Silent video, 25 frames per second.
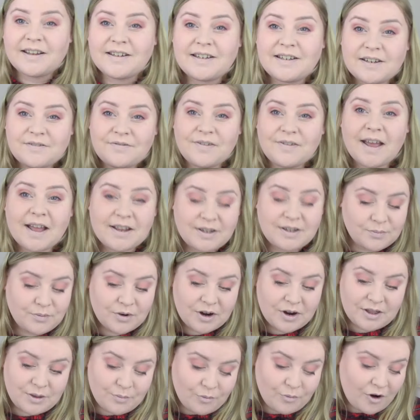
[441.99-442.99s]
I did forget to
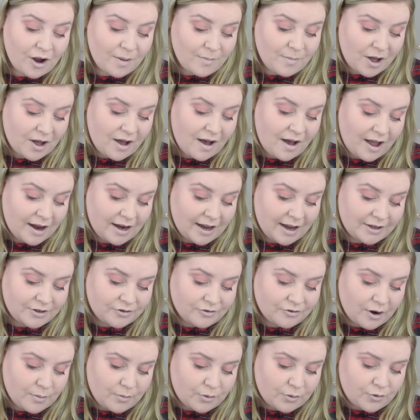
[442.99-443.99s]
bring the Primark
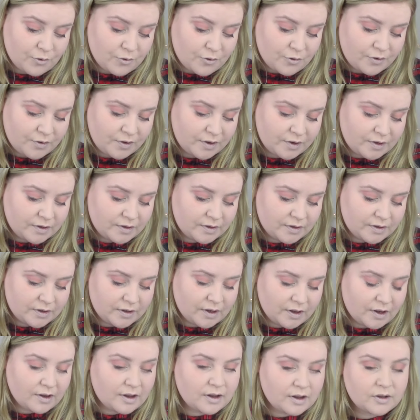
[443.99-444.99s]
highlighter I bought,
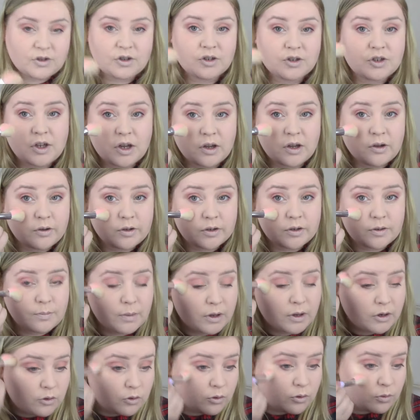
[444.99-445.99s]
so I'll just use
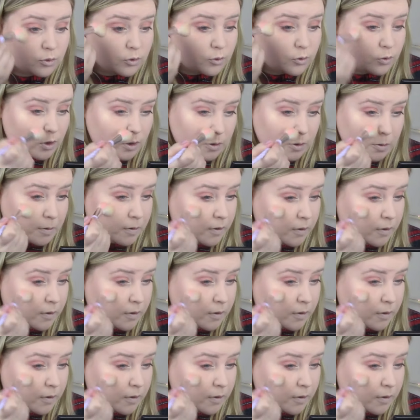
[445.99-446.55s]
my normal one.